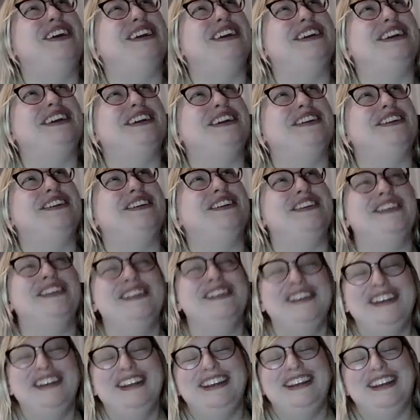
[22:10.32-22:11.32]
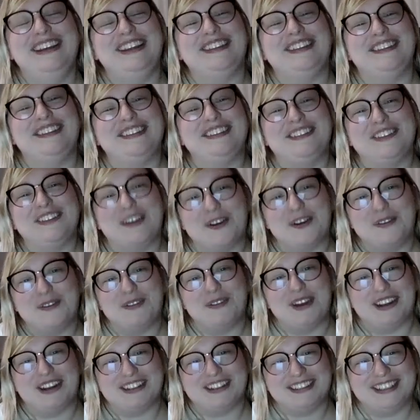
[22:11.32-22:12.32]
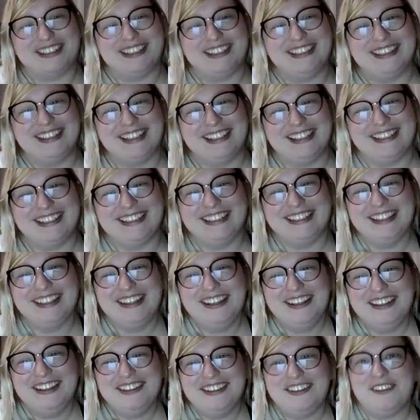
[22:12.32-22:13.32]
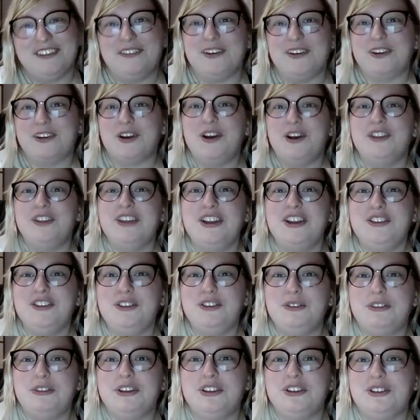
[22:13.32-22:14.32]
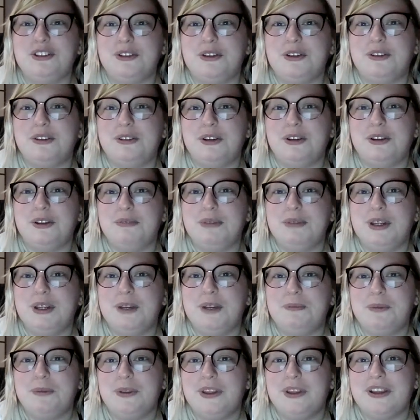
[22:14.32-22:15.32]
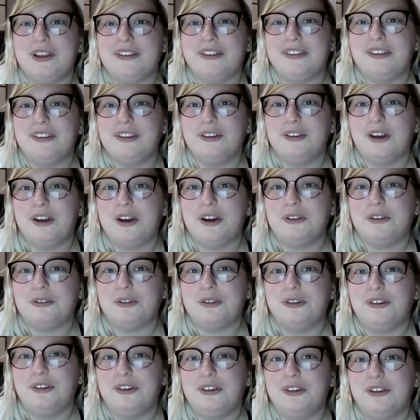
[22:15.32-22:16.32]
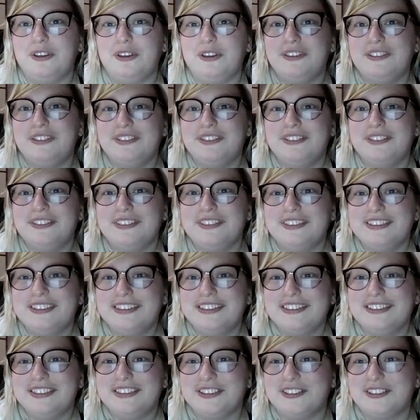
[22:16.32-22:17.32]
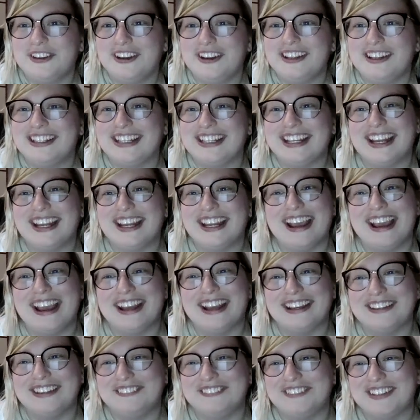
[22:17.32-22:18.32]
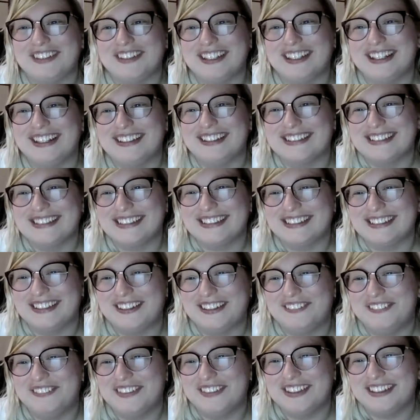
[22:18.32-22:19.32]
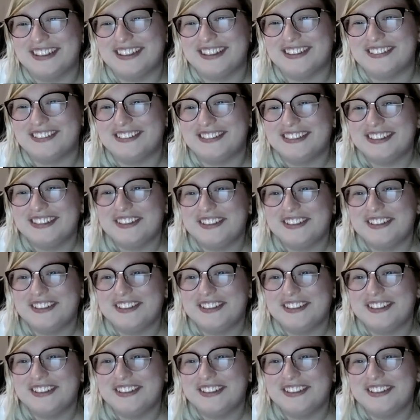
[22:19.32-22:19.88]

at you and then go back to their work. Unless you want to do a manipulate roll to try to get anybody else to come with you.